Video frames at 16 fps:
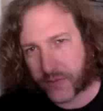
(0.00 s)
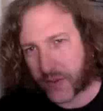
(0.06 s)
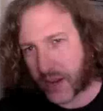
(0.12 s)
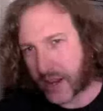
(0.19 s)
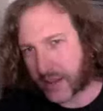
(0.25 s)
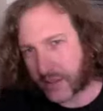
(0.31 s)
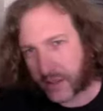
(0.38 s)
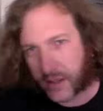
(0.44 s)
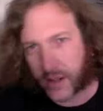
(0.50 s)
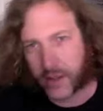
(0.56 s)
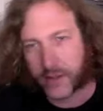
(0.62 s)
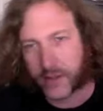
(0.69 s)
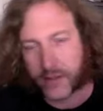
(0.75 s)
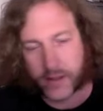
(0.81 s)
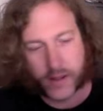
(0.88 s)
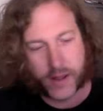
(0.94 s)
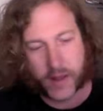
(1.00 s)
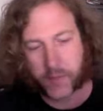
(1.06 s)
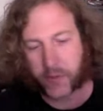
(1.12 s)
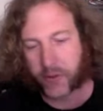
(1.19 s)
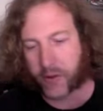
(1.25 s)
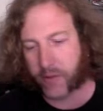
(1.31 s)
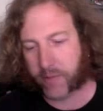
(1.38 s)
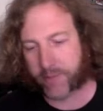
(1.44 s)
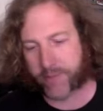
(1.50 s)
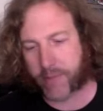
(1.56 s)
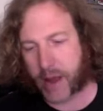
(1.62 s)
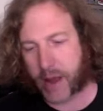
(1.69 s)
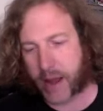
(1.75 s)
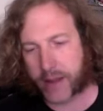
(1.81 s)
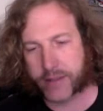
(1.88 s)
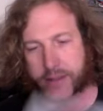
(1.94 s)
label, which Vice,
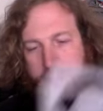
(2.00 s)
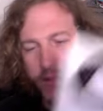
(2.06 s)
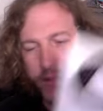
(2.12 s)
you know, it's